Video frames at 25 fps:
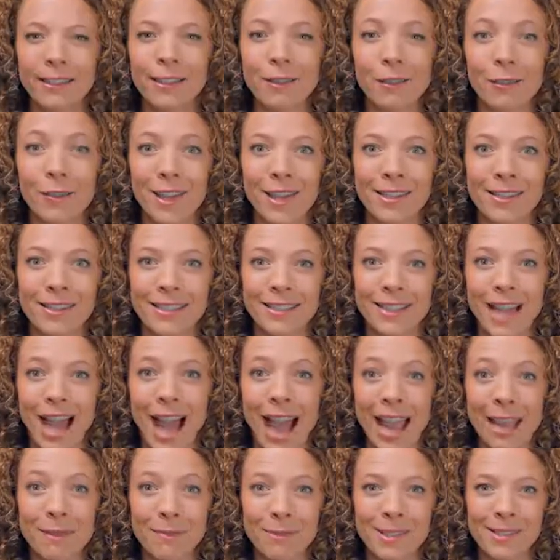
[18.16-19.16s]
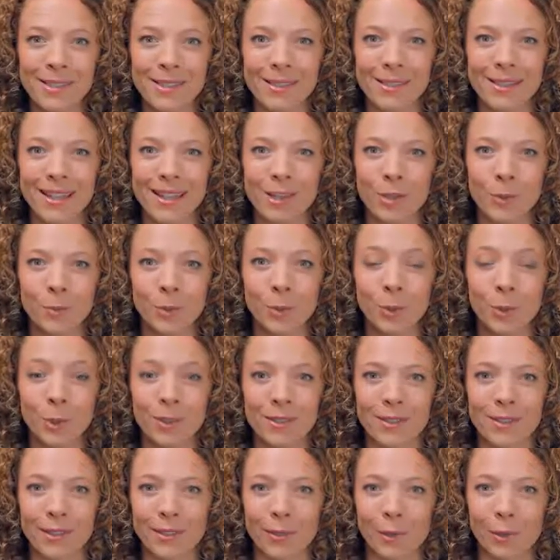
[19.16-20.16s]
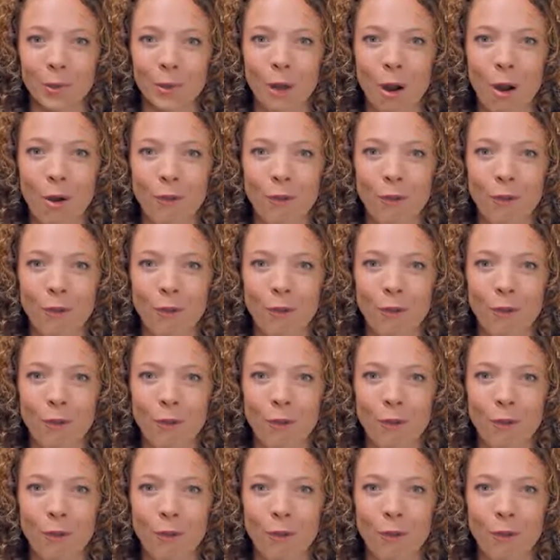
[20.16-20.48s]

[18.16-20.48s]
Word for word: you will discover the secrets of crime scene